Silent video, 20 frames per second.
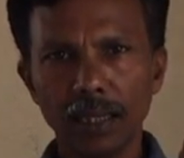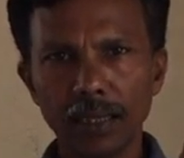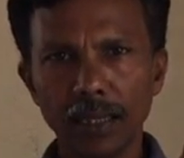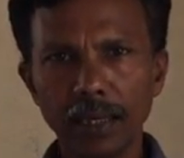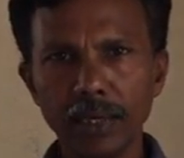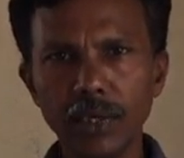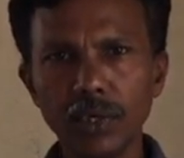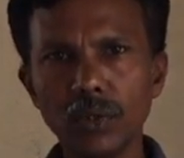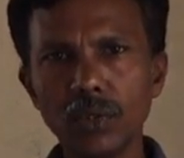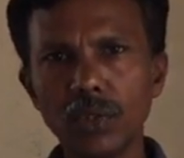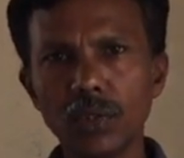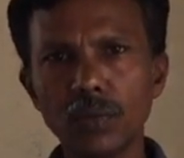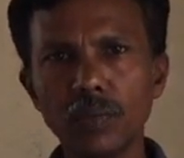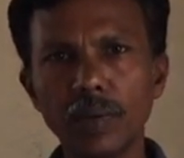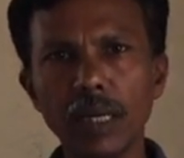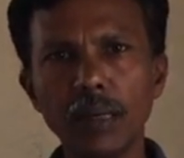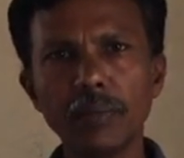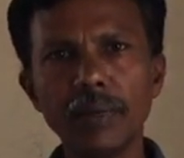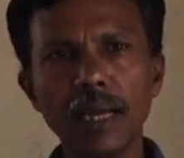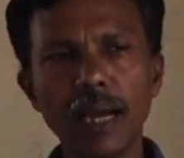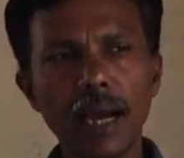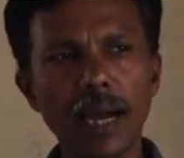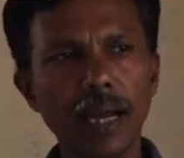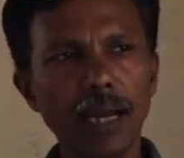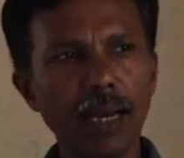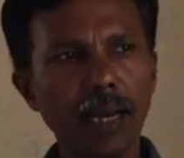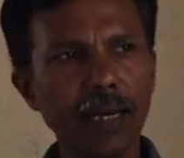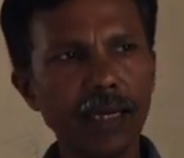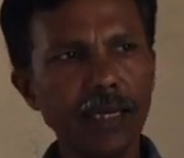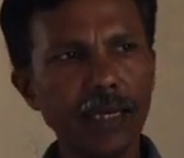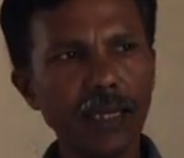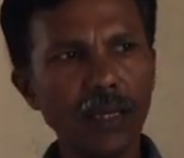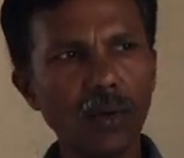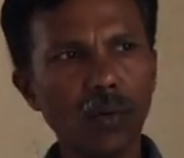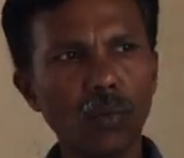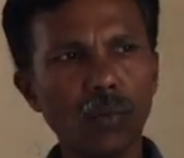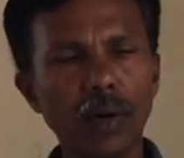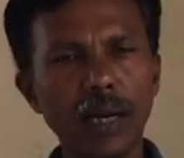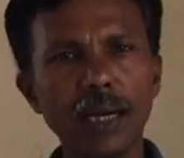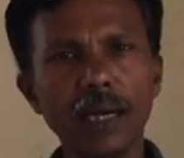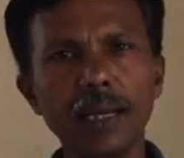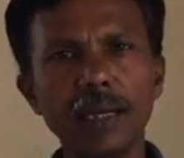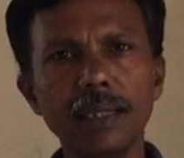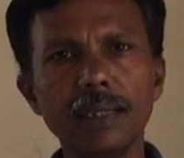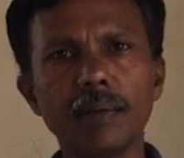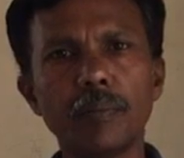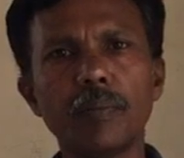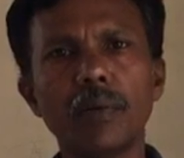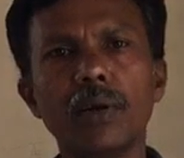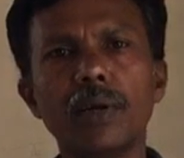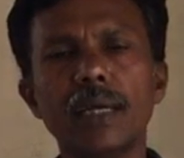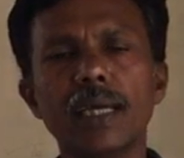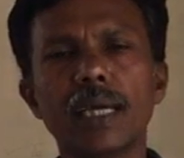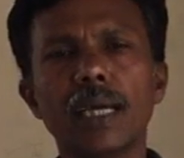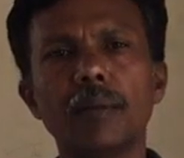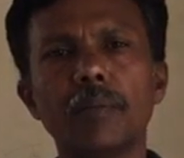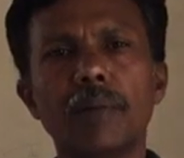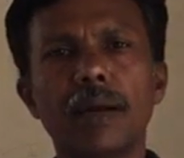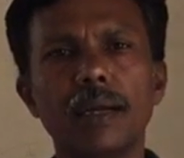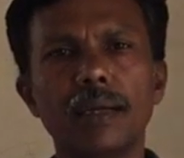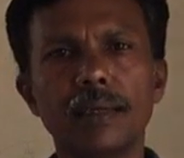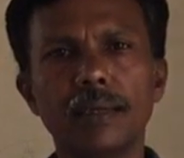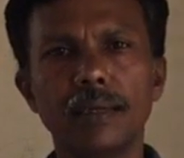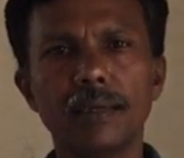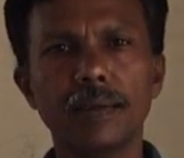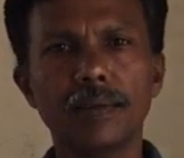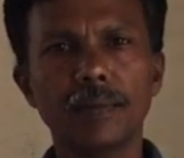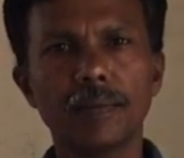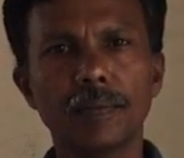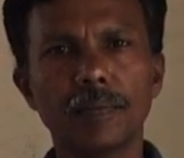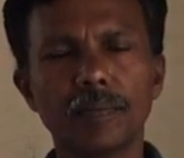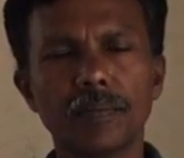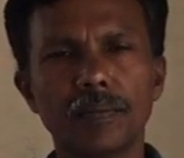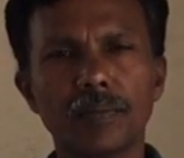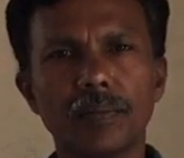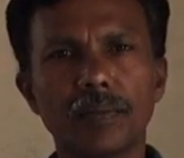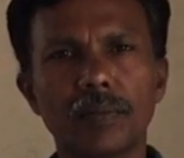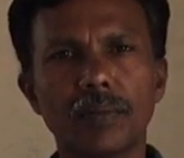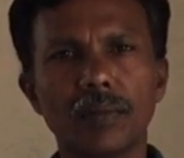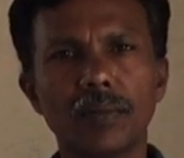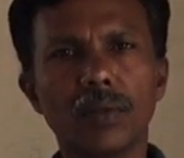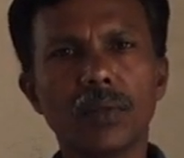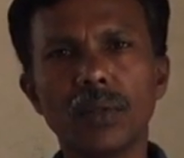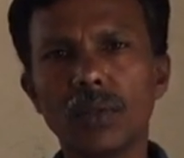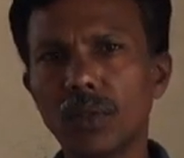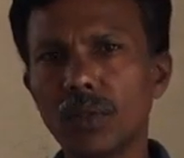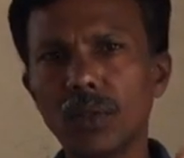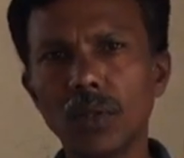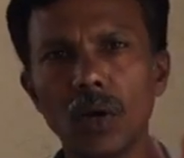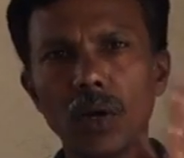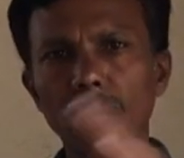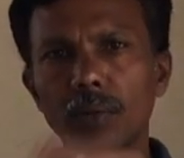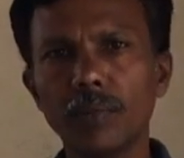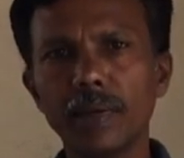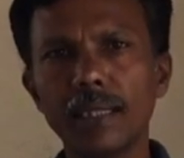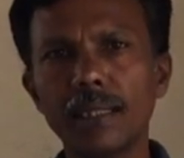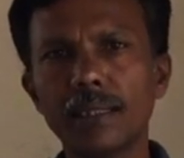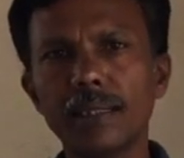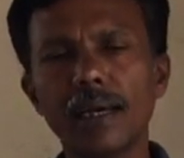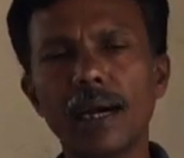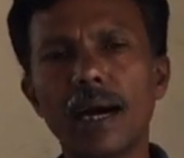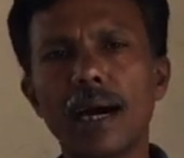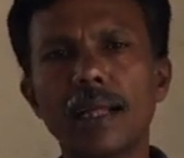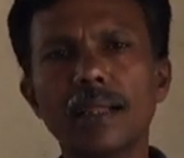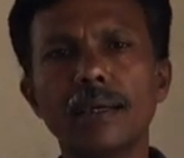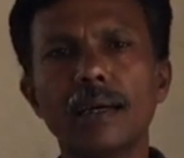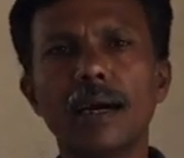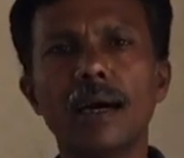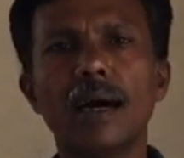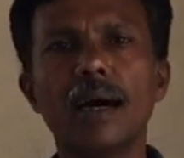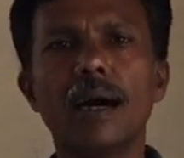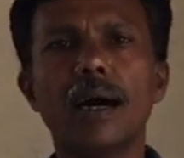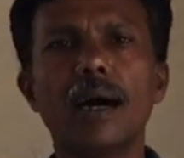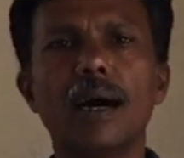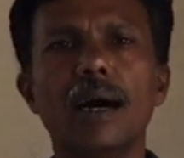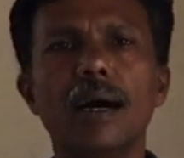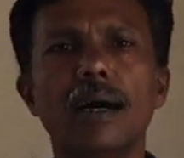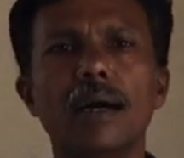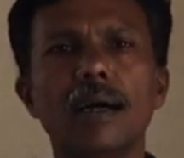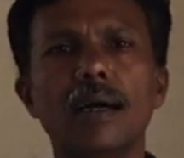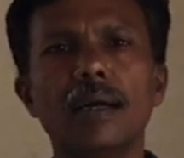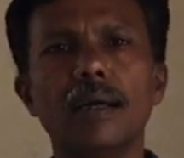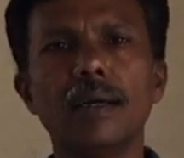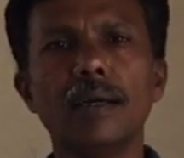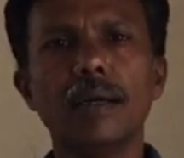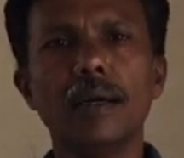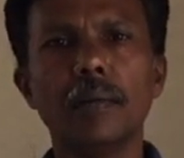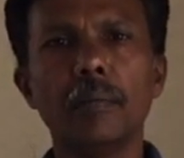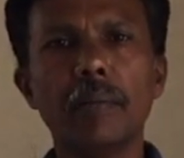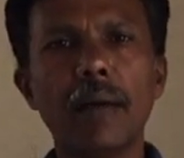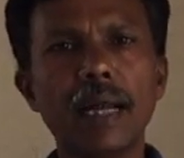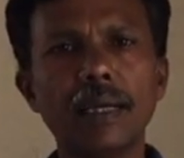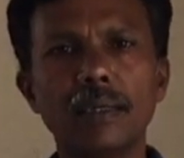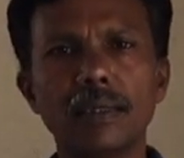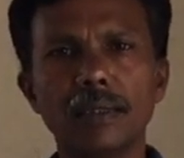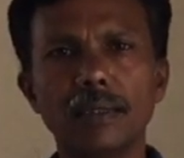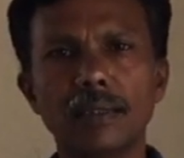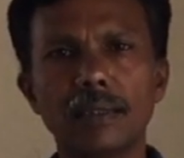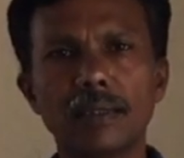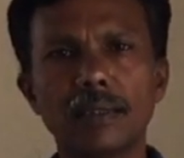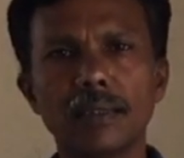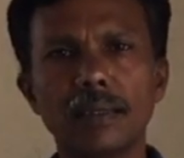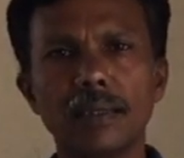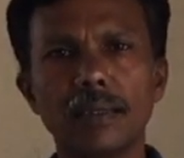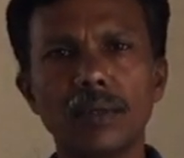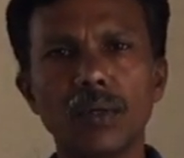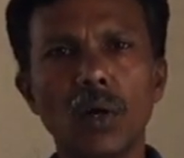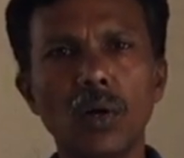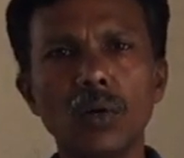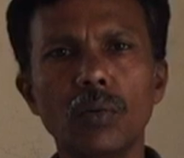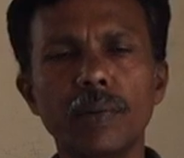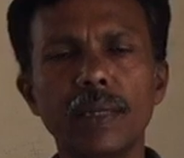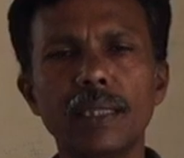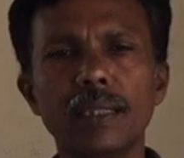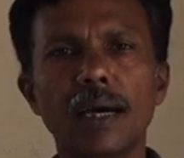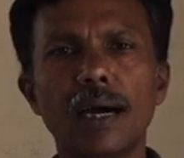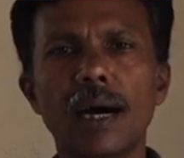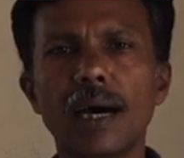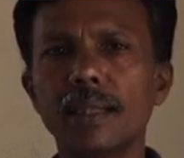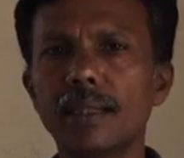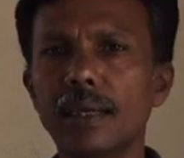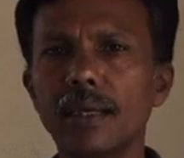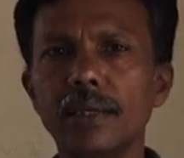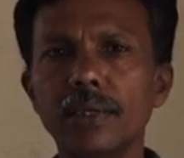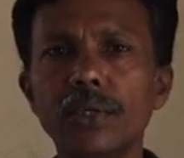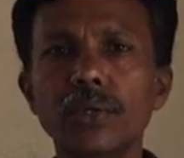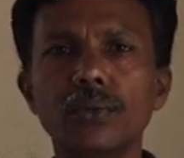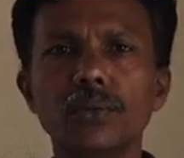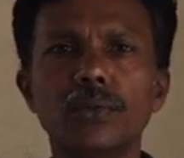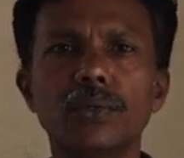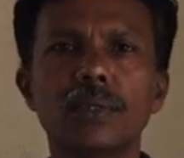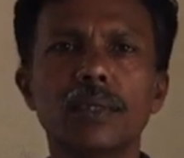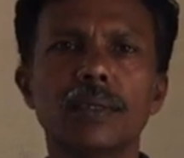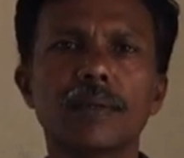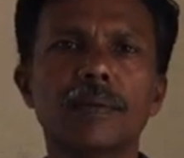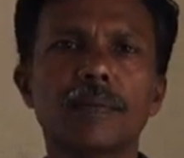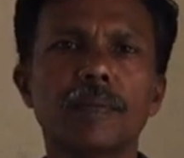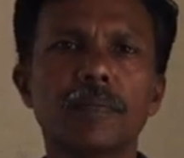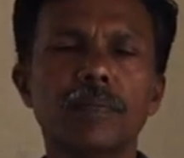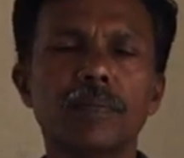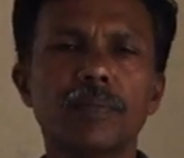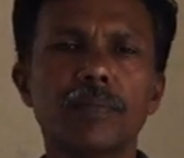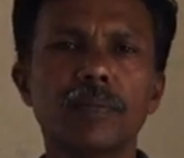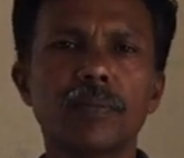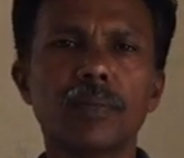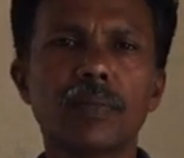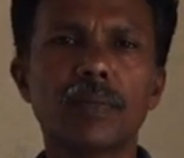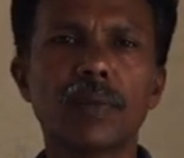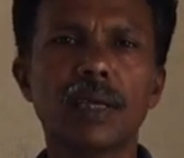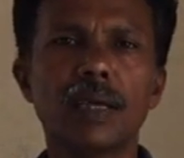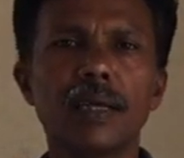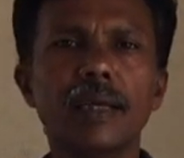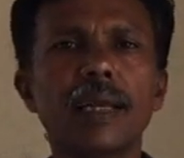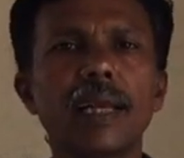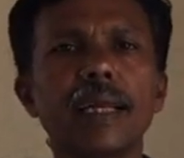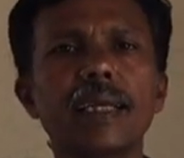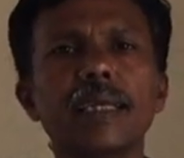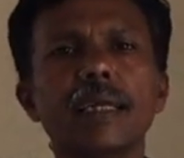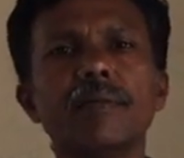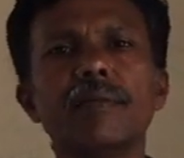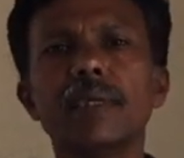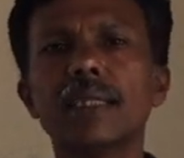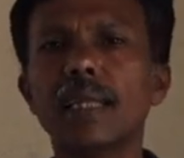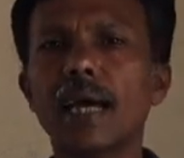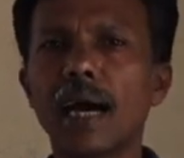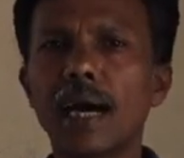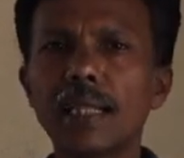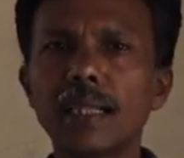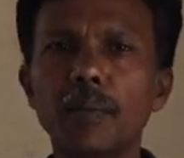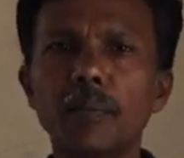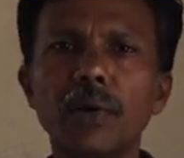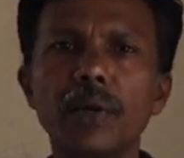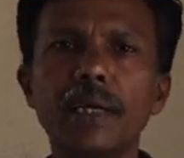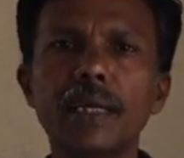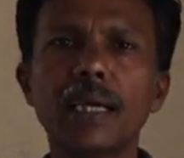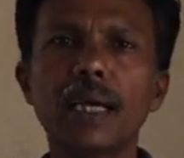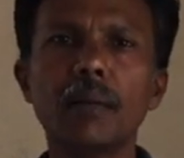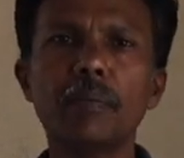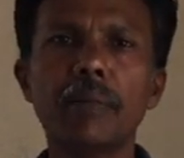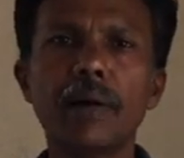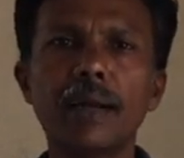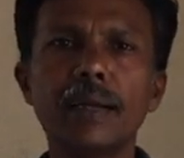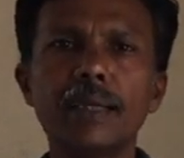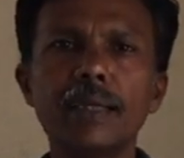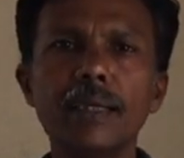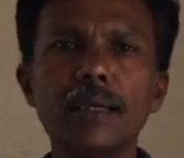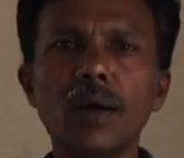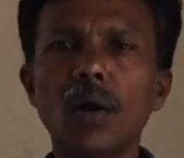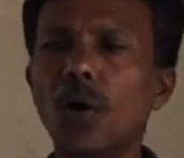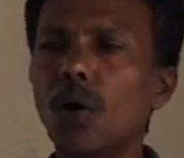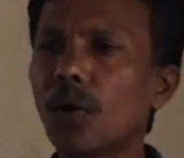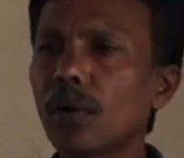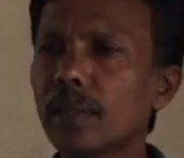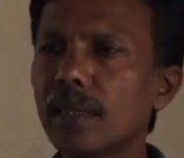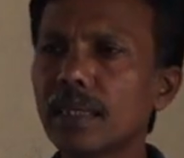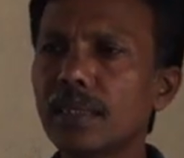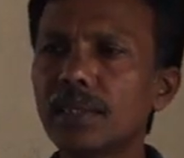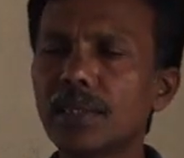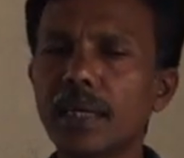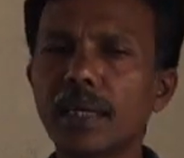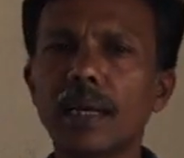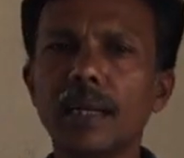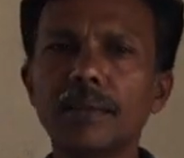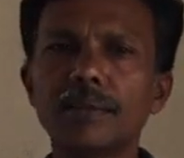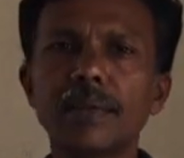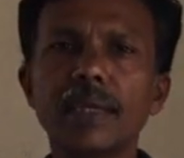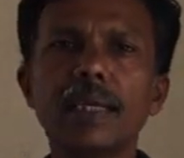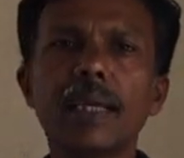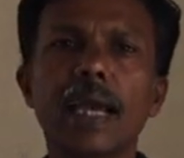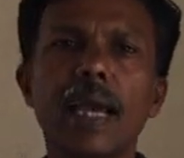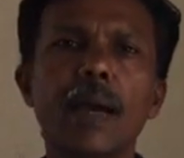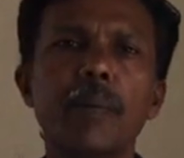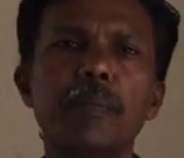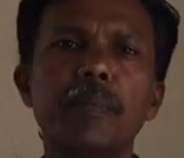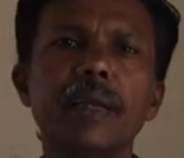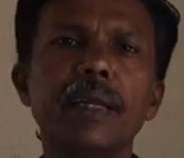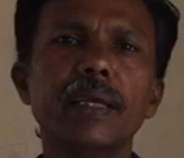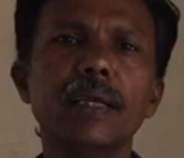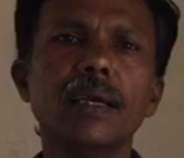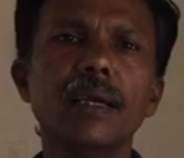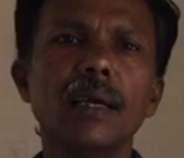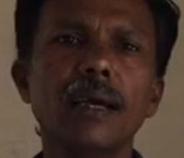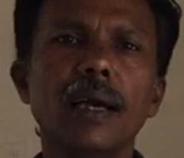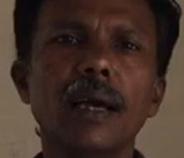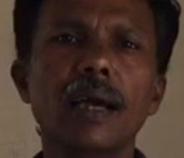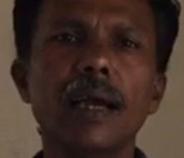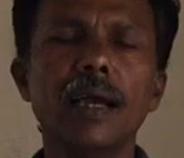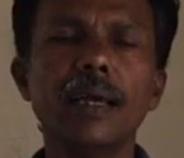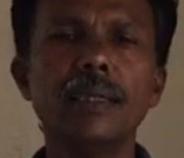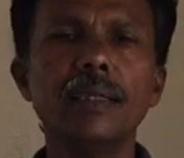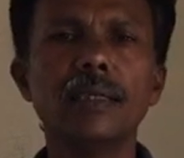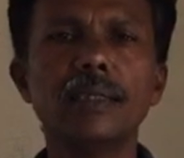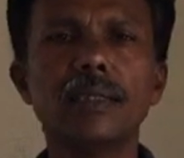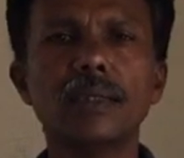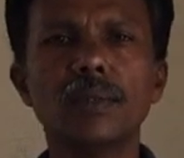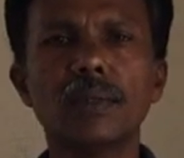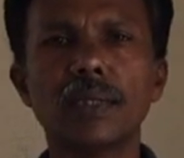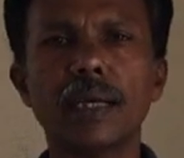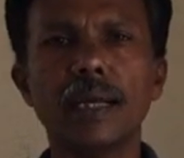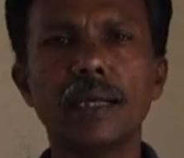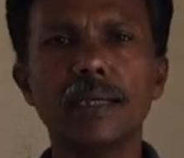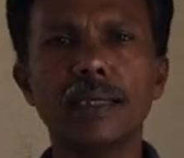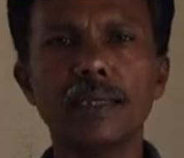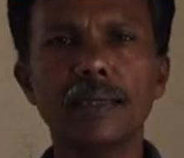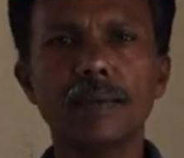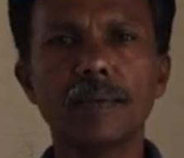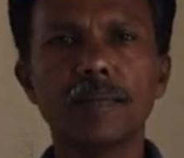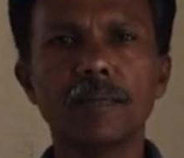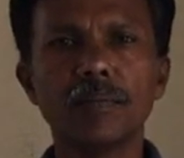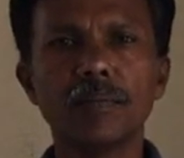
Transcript: the news will be highlighting only the political party, not with the other matters, not with the other news related with other political party or the general thing happening in the society.